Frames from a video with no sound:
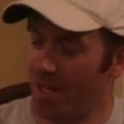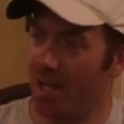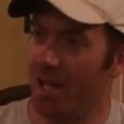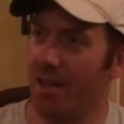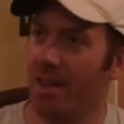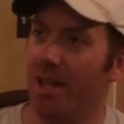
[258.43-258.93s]

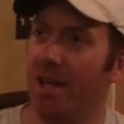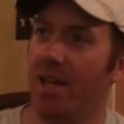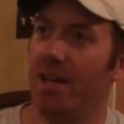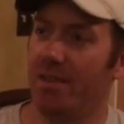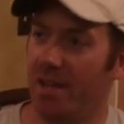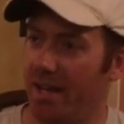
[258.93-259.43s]
And
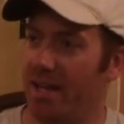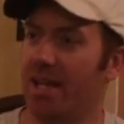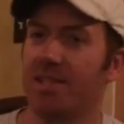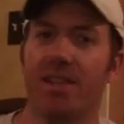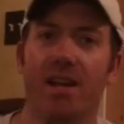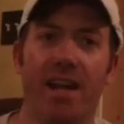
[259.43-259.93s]
then
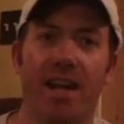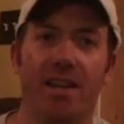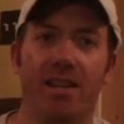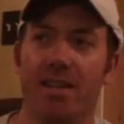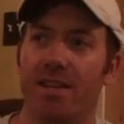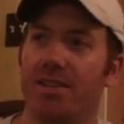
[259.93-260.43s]
I
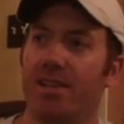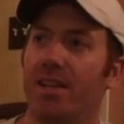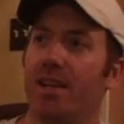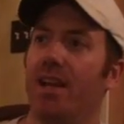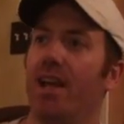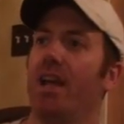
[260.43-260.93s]
add the yeast.
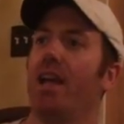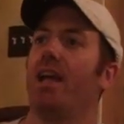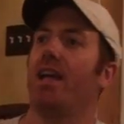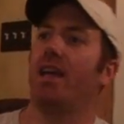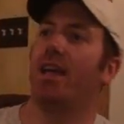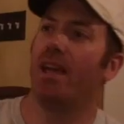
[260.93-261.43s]

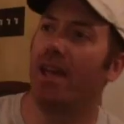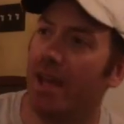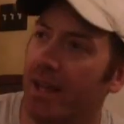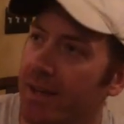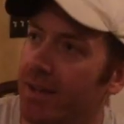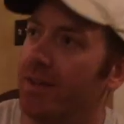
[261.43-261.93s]
And